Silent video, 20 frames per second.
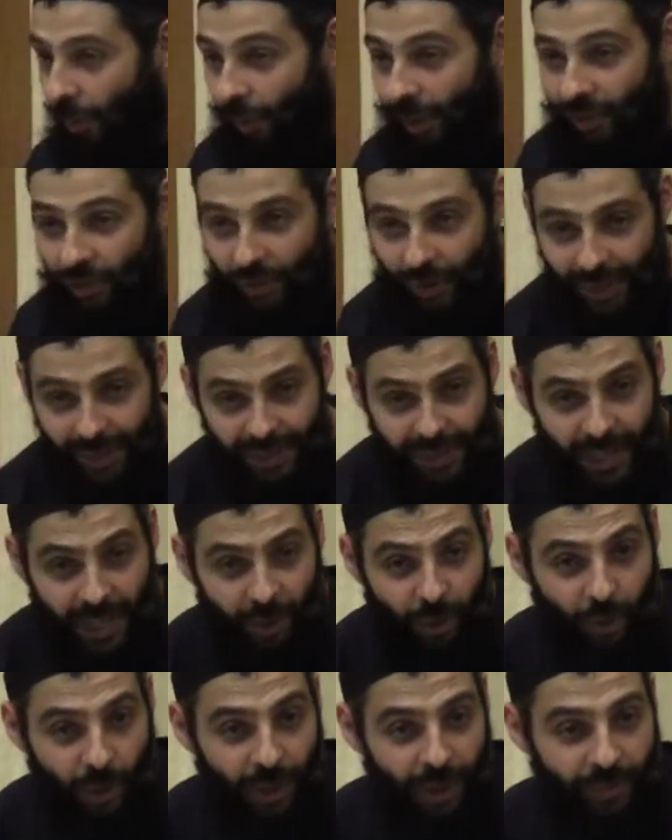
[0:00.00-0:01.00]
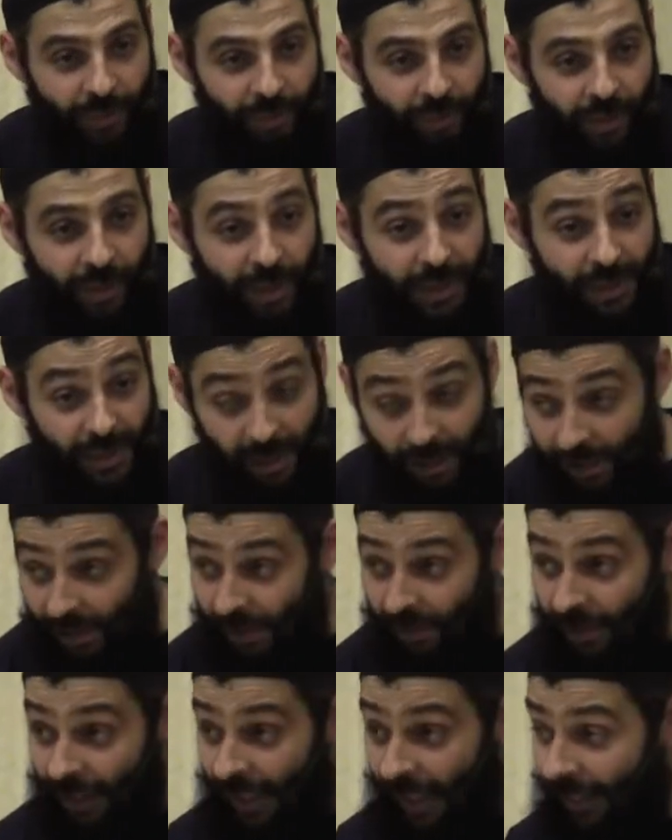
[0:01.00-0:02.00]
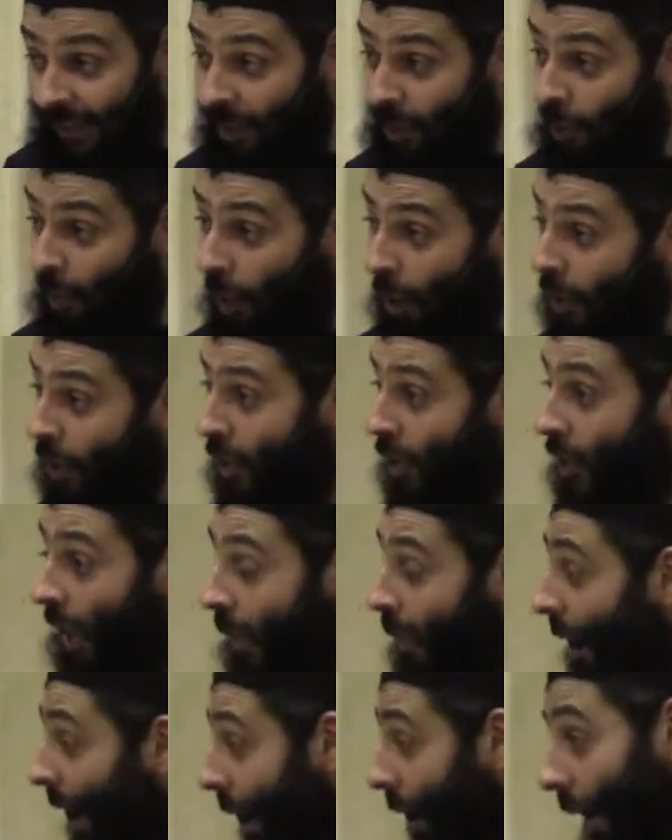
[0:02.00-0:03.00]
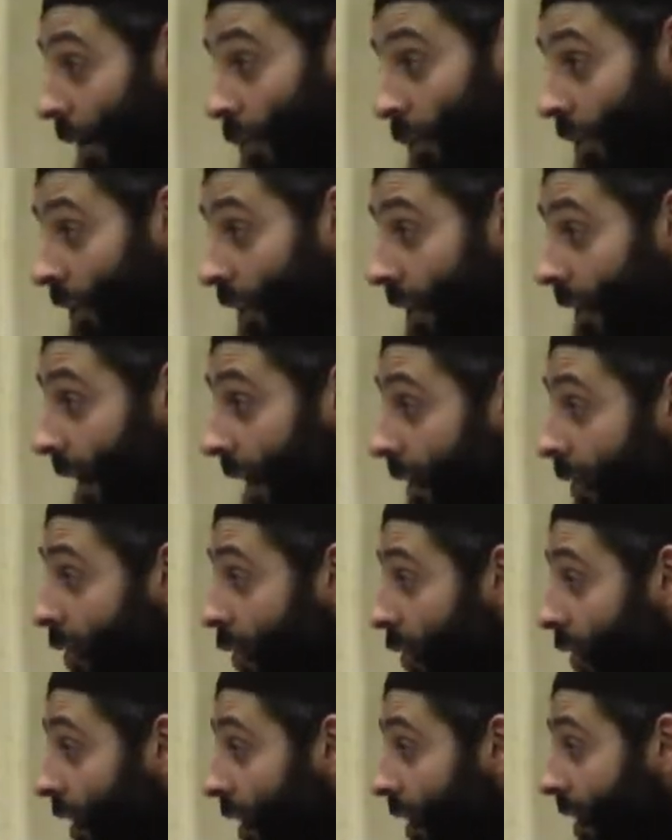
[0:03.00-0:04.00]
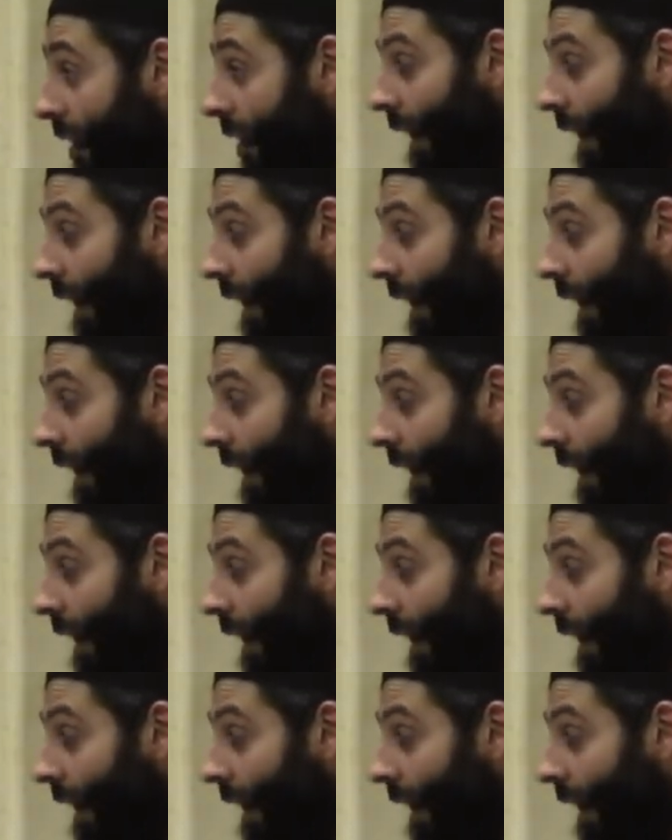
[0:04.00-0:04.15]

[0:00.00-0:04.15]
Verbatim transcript: we, we're trained that way. It's, it's even getting worse. I mean, I, I work in the industry.